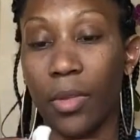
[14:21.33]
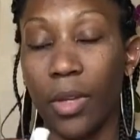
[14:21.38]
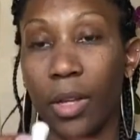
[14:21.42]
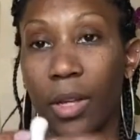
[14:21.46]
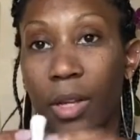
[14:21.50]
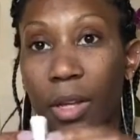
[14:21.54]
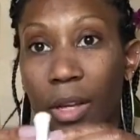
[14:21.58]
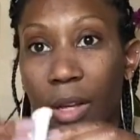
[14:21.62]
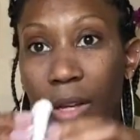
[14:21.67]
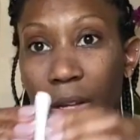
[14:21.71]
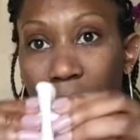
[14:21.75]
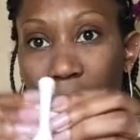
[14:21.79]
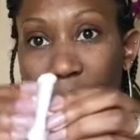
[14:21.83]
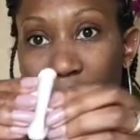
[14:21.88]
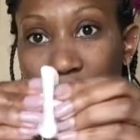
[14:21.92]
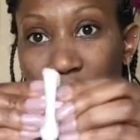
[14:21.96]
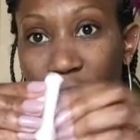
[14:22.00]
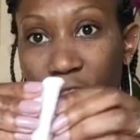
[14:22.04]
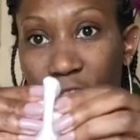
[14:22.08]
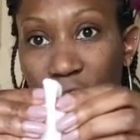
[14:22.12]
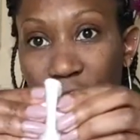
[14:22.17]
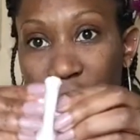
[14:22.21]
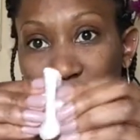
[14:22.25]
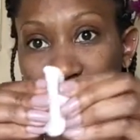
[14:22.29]
And
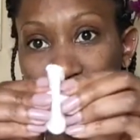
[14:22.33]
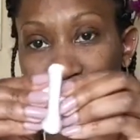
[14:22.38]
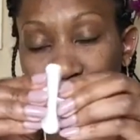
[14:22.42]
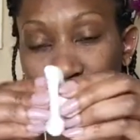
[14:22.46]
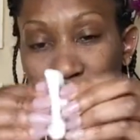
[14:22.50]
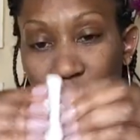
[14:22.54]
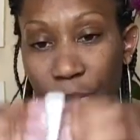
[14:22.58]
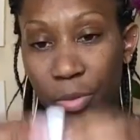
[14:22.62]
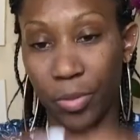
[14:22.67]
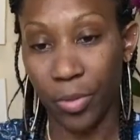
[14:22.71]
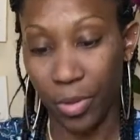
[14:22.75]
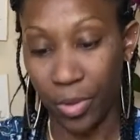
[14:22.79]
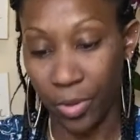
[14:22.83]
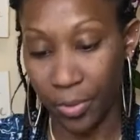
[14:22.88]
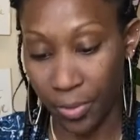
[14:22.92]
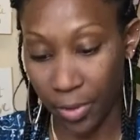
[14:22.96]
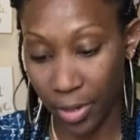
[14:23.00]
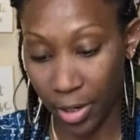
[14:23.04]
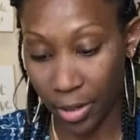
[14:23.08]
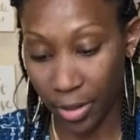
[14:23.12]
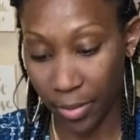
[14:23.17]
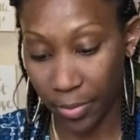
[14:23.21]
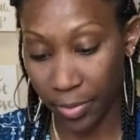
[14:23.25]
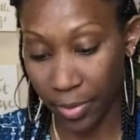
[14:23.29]
just distribute the
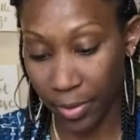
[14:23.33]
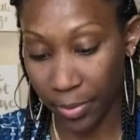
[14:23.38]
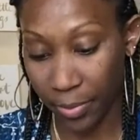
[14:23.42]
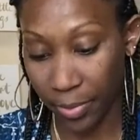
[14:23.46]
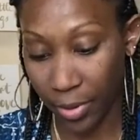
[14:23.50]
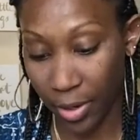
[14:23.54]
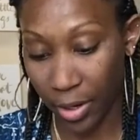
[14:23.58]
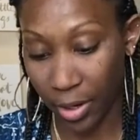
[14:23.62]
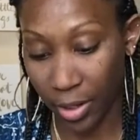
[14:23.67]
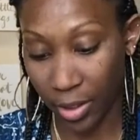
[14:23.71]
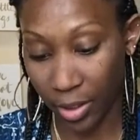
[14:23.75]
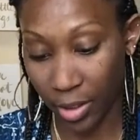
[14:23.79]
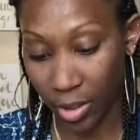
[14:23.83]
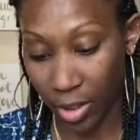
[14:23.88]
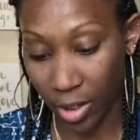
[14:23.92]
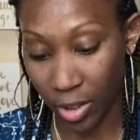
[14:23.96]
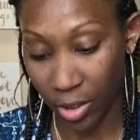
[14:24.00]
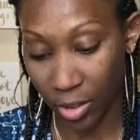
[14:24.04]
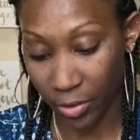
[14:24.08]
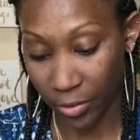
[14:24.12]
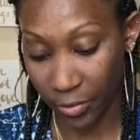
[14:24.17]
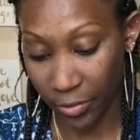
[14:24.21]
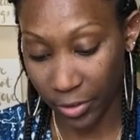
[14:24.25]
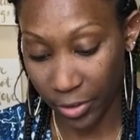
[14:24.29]
product all
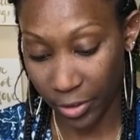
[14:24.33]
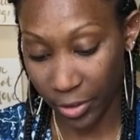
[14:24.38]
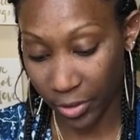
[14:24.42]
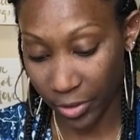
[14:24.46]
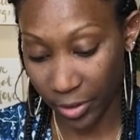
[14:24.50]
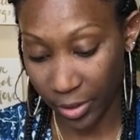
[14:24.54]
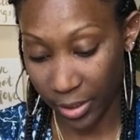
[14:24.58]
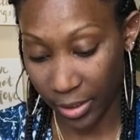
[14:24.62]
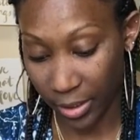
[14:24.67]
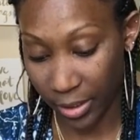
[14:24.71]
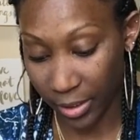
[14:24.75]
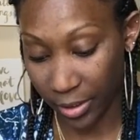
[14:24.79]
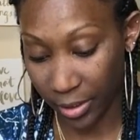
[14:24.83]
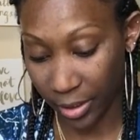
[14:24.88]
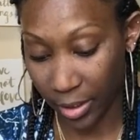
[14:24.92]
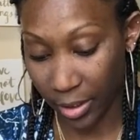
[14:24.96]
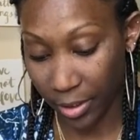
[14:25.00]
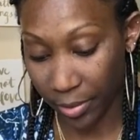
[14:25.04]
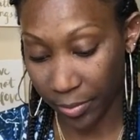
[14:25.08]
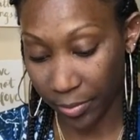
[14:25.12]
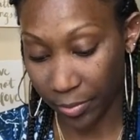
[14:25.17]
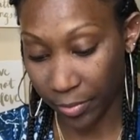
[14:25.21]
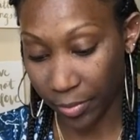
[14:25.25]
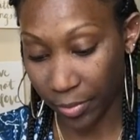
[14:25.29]
over so it doesn't
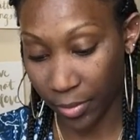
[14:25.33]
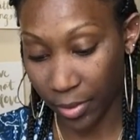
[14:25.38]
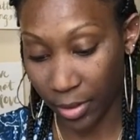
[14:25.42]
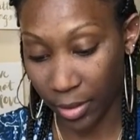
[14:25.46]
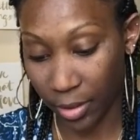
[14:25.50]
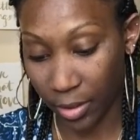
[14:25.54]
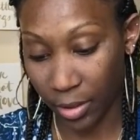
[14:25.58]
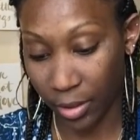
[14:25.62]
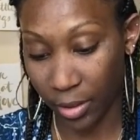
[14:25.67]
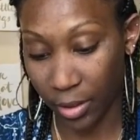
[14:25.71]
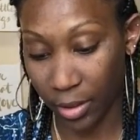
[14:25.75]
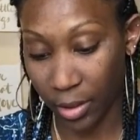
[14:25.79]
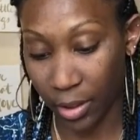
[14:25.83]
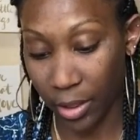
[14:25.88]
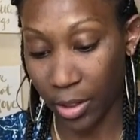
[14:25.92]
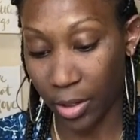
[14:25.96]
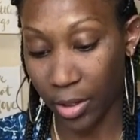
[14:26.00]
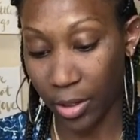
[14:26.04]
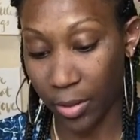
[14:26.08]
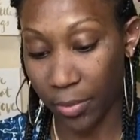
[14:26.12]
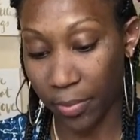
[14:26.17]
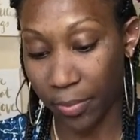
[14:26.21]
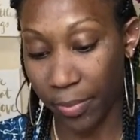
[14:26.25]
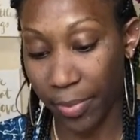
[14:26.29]
get
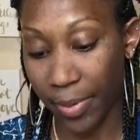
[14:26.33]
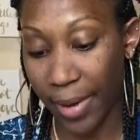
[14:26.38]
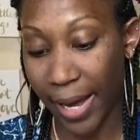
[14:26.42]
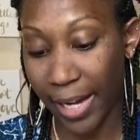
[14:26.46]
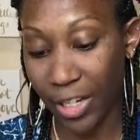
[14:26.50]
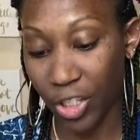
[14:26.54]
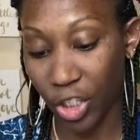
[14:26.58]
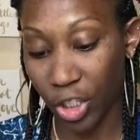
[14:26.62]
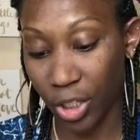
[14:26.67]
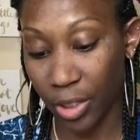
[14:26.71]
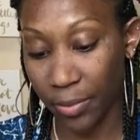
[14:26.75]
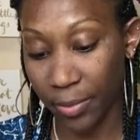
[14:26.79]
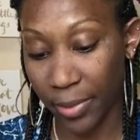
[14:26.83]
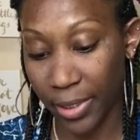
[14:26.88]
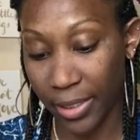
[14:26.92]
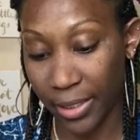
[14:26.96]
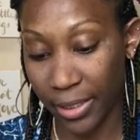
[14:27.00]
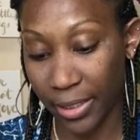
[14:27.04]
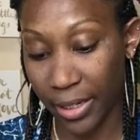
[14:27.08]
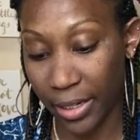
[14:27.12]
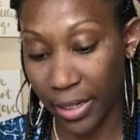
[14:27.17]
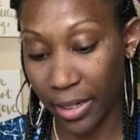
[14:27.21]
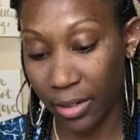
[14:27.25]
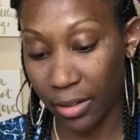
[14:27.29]
on patchy on my
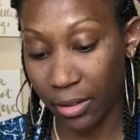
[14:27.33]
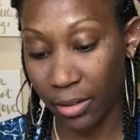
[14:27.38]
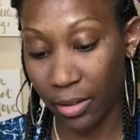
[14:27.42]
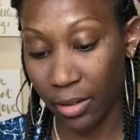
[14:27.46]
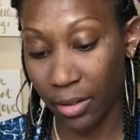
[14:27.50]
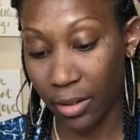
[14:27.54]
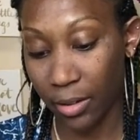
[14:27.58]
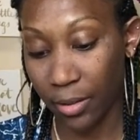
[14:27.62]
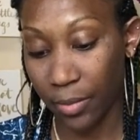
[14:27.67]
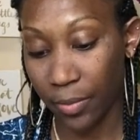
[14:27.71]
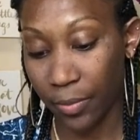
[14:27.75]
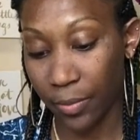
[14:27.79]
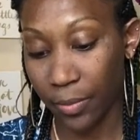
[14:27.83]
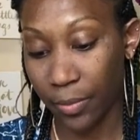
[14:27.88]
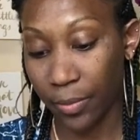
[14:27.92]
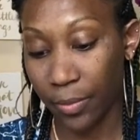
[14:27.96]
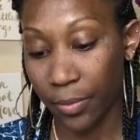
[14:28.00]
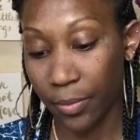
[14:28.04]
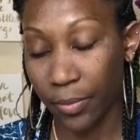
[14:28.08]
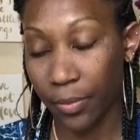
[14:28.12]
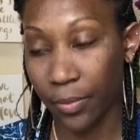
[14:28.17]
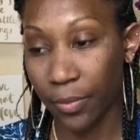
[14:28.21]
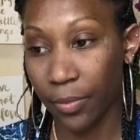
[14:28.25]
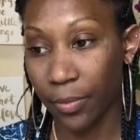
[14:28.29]
skin.
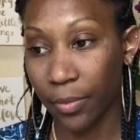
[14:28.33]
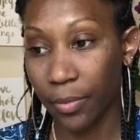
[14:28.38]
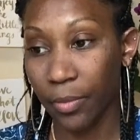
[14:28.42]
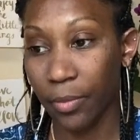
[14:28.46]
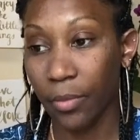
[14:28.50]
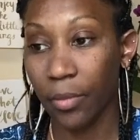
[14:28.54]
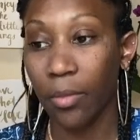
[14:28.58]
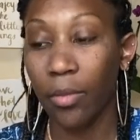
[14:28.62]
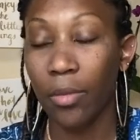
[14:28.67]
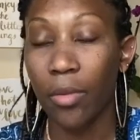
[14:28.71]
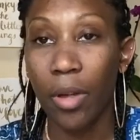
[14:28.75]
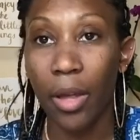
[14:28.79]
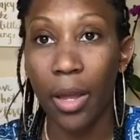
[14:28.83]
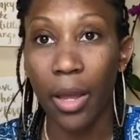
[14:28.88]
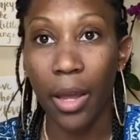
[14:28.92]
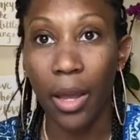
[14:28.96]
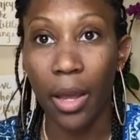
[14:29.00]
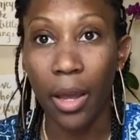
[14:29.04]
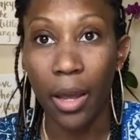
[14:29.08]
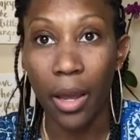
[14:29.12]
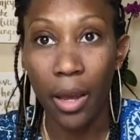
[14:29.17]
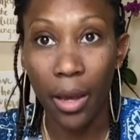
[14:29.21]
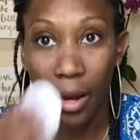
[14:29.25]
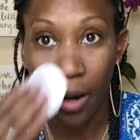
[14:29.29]

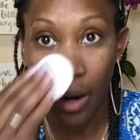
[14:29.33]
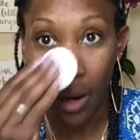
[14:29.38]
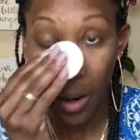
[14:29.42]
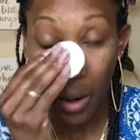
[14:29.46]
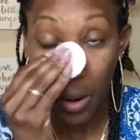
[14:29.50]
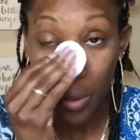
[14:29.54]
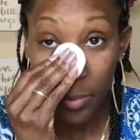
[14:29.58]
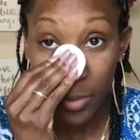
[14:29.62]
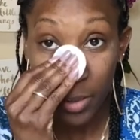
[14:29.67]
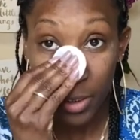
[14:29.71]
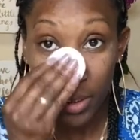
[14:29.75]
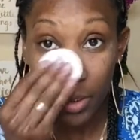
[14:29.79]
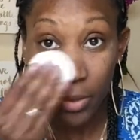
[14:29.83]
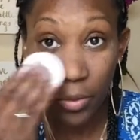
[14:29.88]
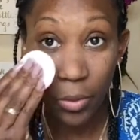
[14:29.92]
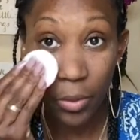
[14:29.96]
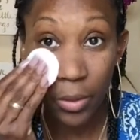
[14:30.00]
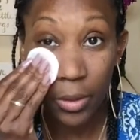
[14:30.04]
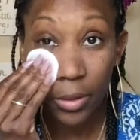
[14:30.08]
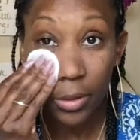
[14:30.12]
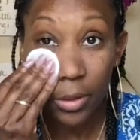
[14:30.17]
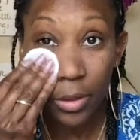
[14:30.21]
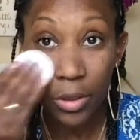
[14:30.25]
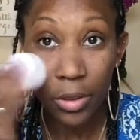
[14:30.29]
And I'm just
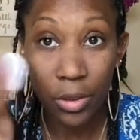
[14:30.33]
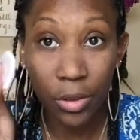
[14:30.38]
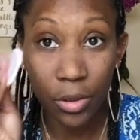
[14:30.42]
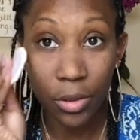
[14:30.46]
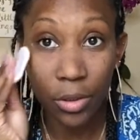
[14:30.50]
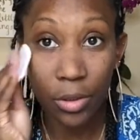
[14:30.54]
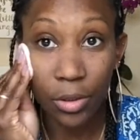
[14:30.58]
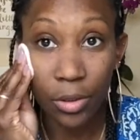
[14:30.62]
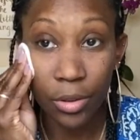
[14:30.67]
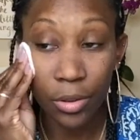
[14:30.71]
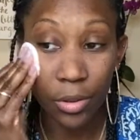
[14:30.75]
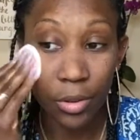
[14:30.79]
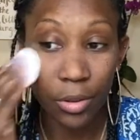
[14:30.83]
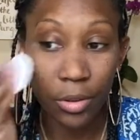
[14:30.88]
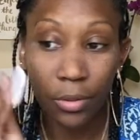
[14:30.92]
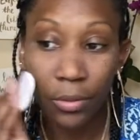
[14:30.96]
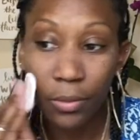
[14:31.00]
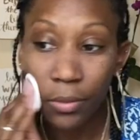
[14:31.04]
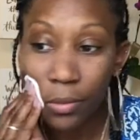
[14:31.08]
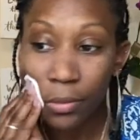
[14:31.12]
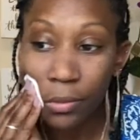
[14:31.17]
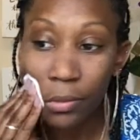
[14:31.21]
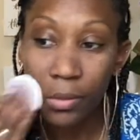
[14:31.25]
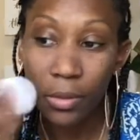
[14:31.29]
going to
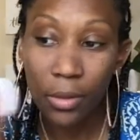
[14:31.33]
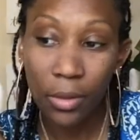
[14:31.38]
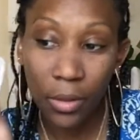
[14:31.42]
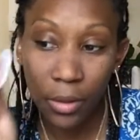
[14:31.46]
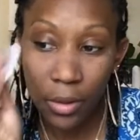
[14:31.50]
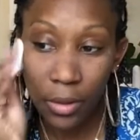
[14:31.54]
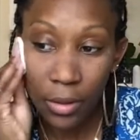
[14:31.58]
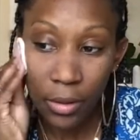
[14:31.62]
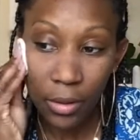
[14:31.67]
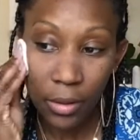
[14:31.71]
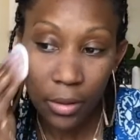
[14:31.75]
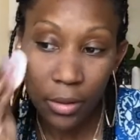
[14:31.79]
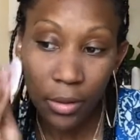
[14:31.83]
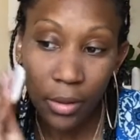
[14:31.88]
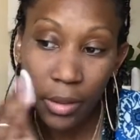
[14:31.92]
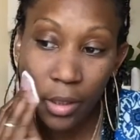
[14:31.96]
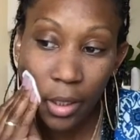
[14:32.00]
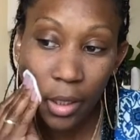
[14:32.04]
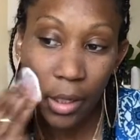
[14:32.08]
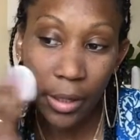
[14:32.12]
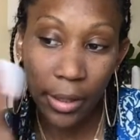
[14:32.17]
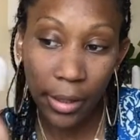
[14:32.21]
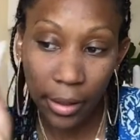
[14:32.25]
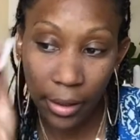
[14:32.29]

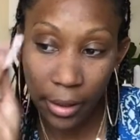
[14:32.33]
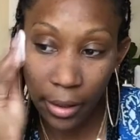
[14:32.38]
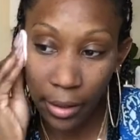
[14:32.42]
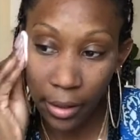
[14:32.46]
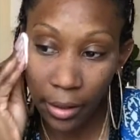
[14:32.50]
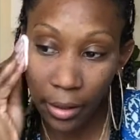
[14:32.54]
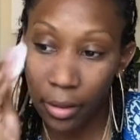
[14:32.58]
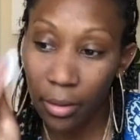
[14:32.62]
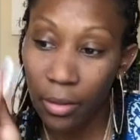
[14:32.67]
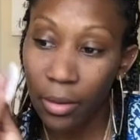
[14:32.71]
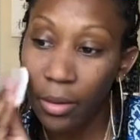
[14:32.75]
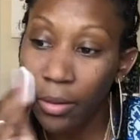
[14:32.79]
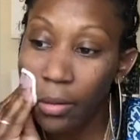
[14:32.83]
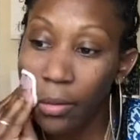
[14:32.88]
take it